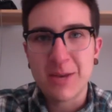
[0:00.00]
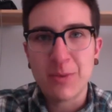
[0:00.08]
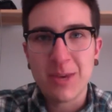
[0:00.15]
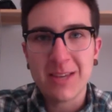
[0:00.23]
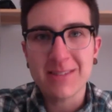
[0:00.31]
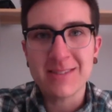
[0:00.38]

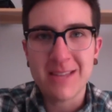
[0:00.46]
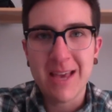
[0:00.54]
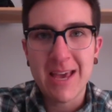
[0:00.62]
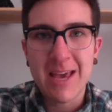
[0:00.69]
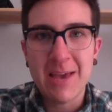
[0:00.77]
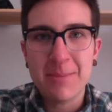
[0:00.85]
we could
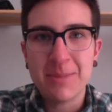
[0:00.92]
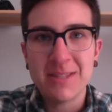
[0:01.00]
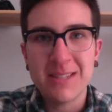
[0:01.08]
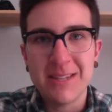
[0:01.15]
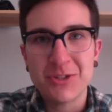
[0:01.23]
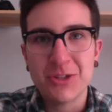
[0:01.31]
say
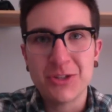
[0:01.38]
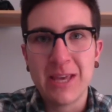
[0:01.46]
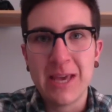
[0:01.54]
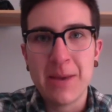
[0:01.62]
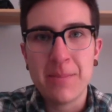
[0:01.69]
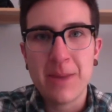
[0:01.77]

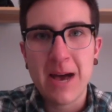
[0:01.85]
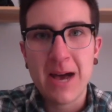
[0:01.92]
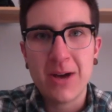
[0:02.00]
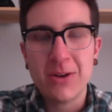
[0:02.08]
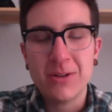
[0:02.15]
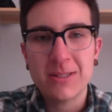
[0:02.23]
potentially
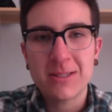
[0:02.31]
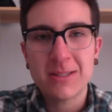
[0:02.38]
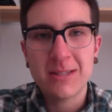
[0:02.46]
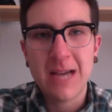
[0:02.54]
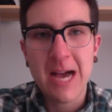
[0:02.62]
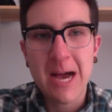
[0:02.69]
about
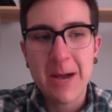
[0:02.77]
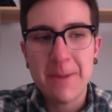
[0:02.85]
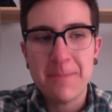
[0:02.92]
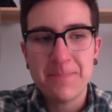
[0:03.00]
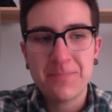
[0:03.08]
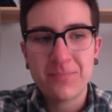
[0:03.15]

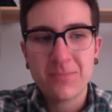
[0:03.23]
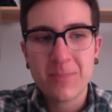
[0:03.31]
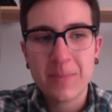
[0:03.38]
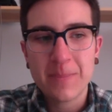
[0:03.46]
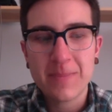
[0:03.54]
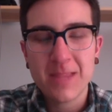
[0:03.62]

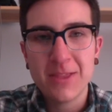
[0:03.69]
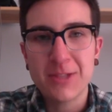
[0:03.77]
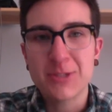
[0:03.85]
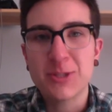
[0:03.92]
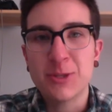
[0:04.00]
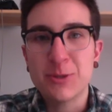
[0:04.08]

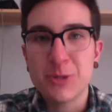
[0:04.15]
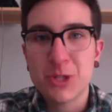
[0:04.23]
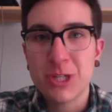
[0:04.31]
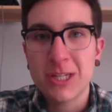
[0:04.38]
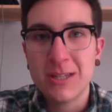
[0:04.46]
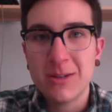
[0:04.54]
the
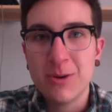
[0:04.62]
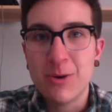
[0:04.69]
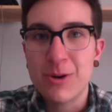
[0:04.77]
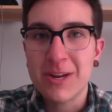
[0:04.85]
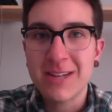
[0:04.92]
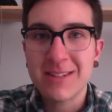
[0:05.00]

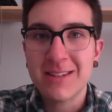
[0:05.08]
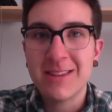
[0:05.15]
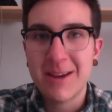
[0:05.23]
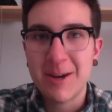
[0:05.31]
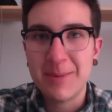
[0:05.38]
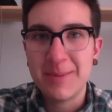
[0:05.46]
solution-oriented
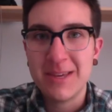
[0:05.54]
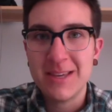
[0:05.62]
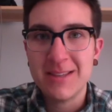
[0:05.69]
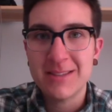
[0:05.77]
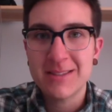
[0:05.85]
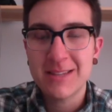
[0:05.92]

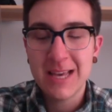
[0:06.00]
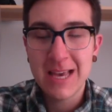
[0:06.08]
therapies